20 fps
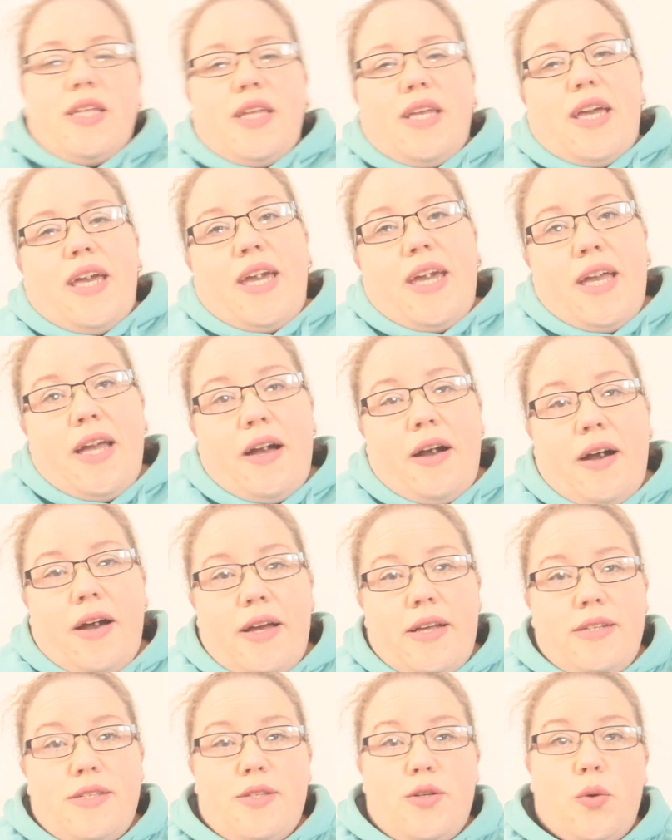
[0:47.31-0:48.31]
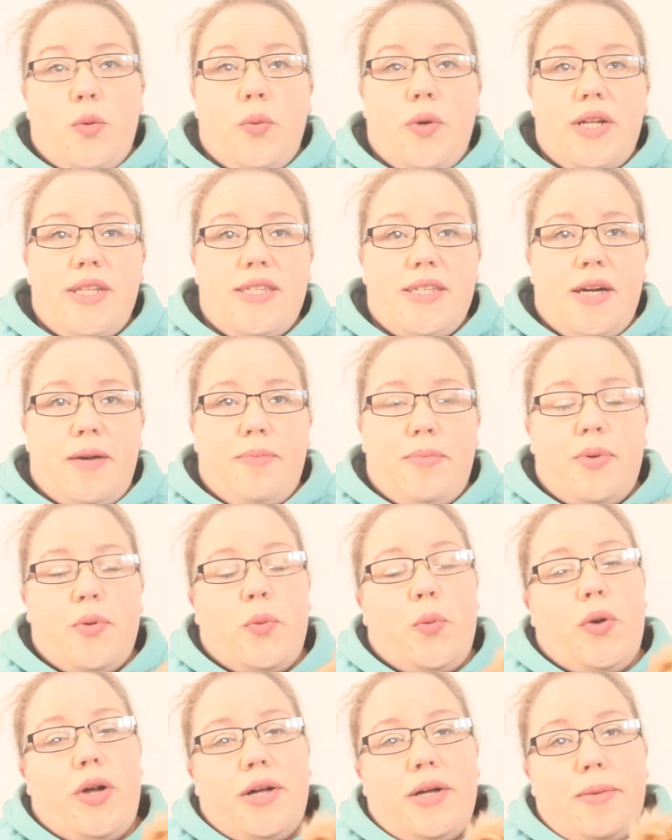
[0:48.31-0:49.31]
Hey guys, what's up?
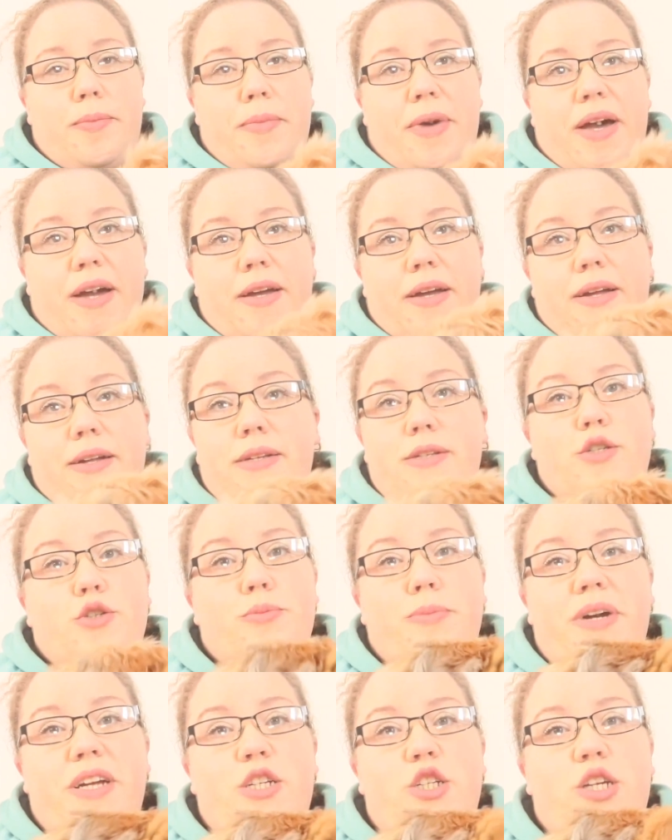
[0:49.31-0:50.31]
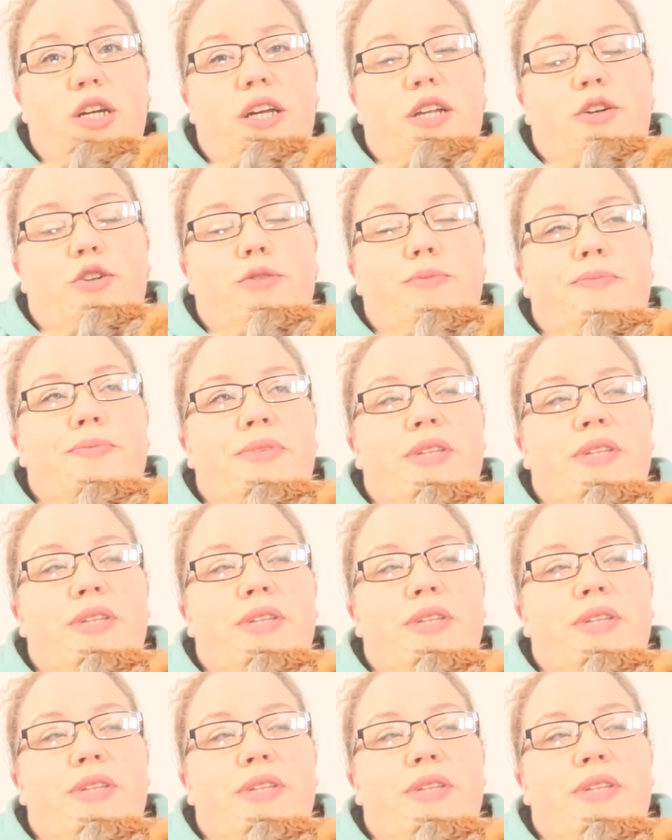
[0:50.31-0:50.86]
Welcome back to my channel.